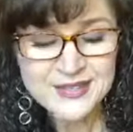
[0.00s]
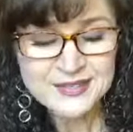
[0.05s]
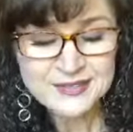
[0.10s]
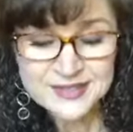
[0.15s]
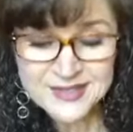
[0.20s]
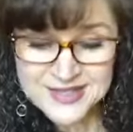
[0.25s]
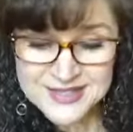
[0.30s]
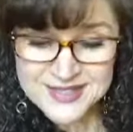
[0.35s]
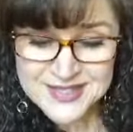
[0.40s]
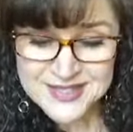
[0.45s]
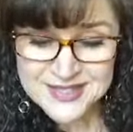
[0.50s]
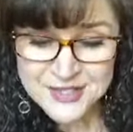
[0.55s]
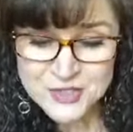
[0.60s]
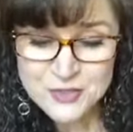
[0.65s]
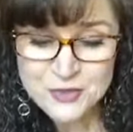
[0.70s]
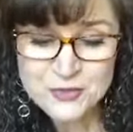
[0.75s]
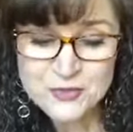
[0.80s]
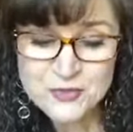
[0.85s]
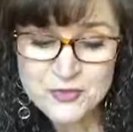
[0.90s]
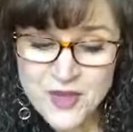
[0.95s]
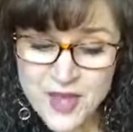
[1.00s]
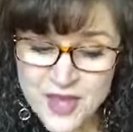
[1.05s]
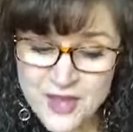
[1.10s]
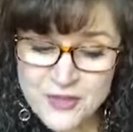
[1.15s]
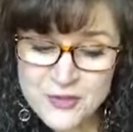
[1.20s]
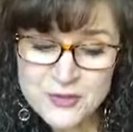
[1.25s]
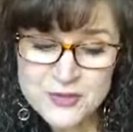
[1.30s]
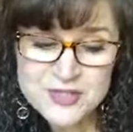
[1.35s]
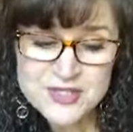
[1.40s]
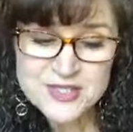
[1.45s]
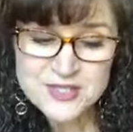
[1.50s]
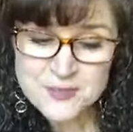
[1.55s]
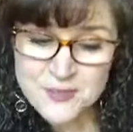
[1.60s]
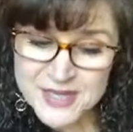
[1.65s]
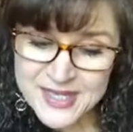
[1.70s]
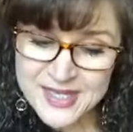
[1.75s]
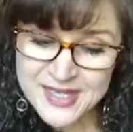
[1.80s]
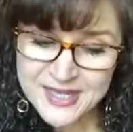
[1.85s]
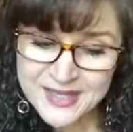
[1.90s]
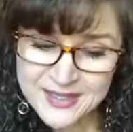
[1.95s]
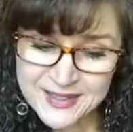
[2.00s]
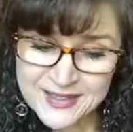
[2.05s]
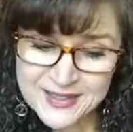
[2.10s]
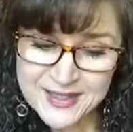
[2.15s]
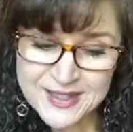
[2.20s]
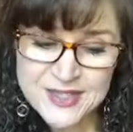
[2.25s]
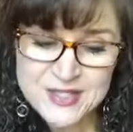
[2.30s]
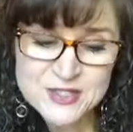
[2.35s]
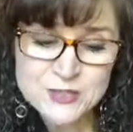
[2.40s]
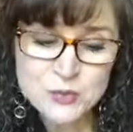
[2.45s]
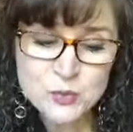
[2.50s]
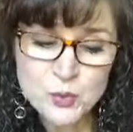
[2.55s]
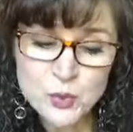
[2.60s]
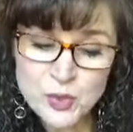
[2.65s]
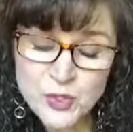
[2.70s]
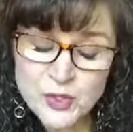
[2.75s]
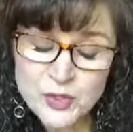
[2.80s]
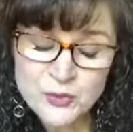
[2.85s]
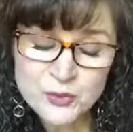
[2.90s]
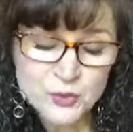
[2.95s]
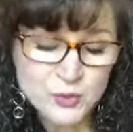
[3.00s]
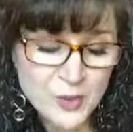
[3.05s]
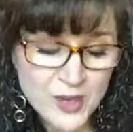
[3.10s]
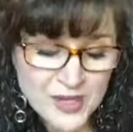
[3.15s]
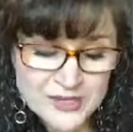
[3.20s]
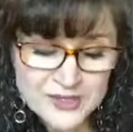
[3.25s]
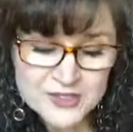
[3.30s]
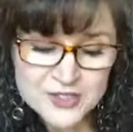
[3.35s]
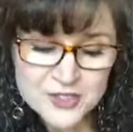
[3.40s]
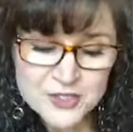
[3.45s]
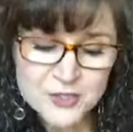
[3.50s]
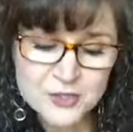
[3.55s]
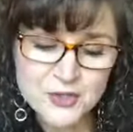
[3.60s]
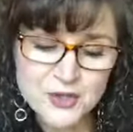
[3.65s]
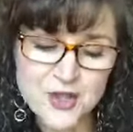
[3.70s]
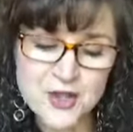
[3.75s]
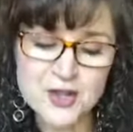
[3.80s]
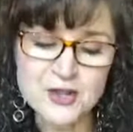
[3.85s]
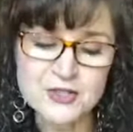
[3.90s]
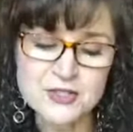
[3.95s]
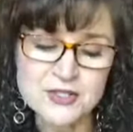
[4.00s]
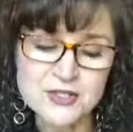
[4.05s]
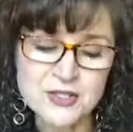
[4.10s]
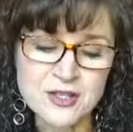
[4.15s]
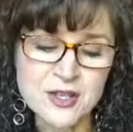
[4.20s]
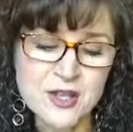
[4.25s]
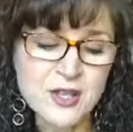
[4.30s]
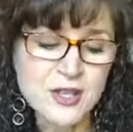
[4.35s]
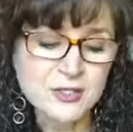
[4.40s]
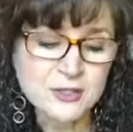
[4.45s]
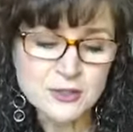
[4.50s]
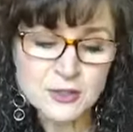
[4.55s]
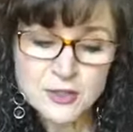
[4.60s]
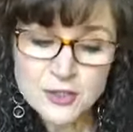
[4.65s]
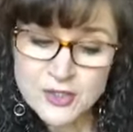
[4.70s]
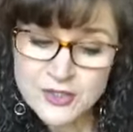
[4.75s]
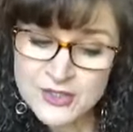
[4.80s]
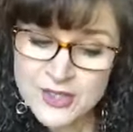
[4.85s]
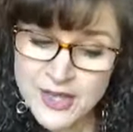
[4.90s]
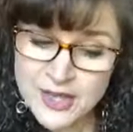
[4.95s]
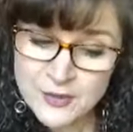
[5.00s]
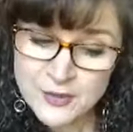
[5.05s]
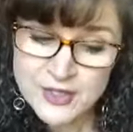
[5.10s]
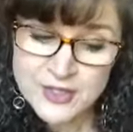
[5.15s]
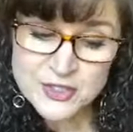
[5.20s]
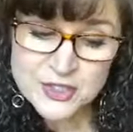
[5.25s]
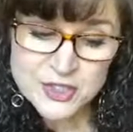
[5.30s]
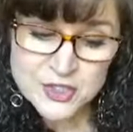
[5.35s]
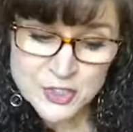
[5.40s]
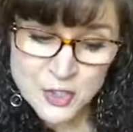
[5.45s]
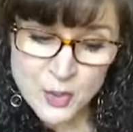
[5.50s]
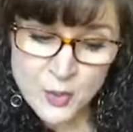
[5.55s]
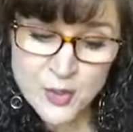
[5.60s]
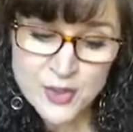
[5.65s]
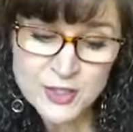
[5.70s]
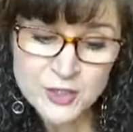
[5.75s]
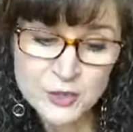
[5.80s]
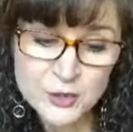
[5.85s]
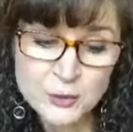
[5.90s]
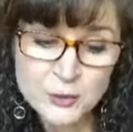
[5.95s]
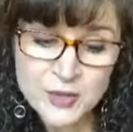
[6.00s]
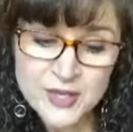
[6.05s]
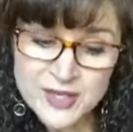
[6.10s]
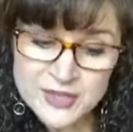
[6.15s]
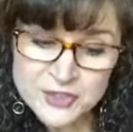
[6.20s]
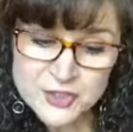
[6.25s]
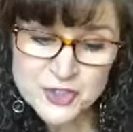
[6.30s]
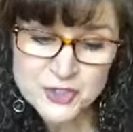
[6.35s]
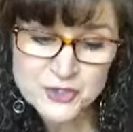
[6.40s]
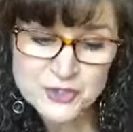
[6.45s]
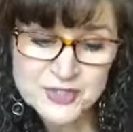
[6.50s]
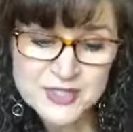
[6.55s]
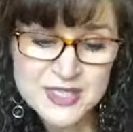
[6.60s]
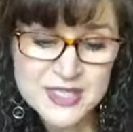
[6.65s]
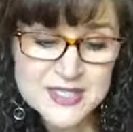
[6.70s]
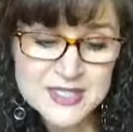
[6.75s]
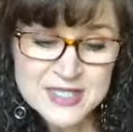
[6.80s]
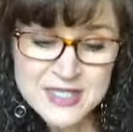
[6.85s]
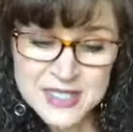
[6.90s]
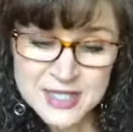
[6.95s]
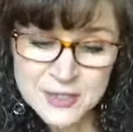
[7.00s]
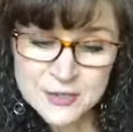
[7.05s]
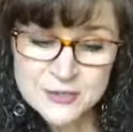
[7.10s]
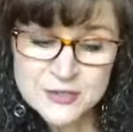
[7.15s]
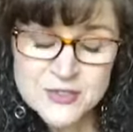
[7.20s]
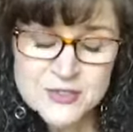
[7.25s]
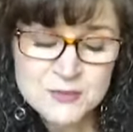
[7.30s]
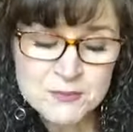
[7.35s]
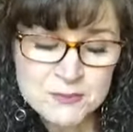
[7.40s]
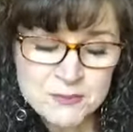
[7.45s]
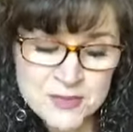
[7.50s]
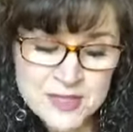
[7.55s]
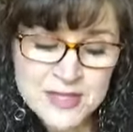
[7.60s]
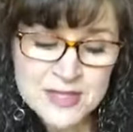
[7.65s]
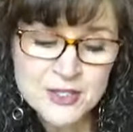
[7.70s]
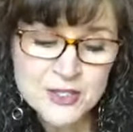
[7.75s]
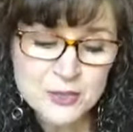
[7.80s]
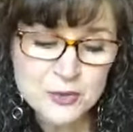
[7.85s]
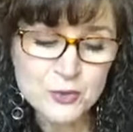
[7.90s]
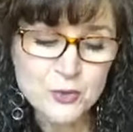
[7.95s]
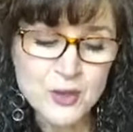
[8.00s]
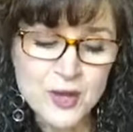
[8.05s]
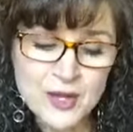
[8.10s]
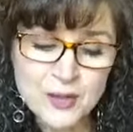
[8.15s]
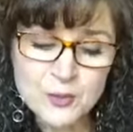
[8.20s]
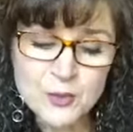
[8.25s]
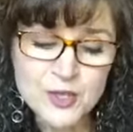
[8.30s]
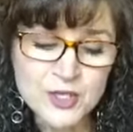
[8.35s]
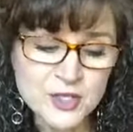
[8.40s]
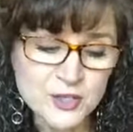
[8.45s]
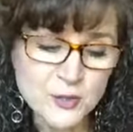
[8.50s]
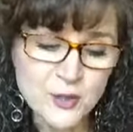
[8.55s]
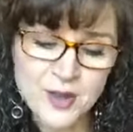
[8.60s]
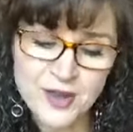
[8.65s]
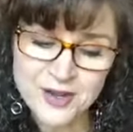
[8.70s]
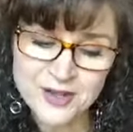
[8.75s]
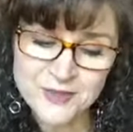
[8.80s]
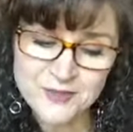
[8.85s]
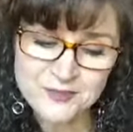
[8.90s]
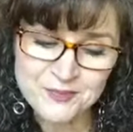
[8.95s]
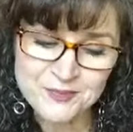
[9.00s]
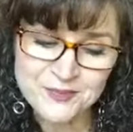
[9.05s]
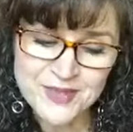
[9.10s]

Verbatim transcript: Listen, your Father is speaking, His word right to your heart. Look now, He's showing you pictures. He's here to meet you right where you are.